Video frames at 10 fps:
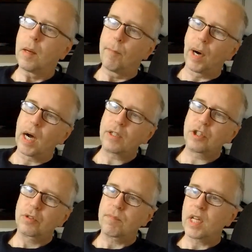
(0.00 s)

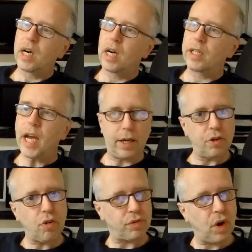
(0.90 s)
But uh, yeah,
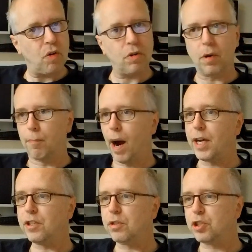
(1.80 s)
your phone uh,
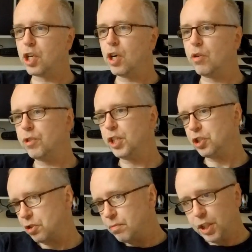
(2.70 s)
might. So
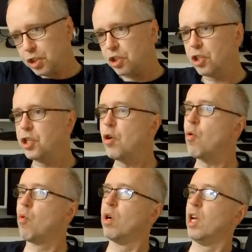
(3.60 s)
this, this is the
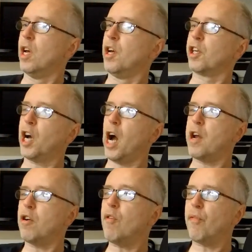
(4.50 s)
new
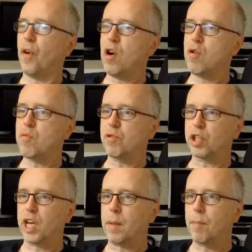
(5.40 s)
kind of
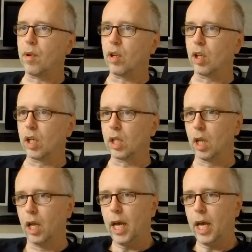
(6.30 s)
phone gimbal.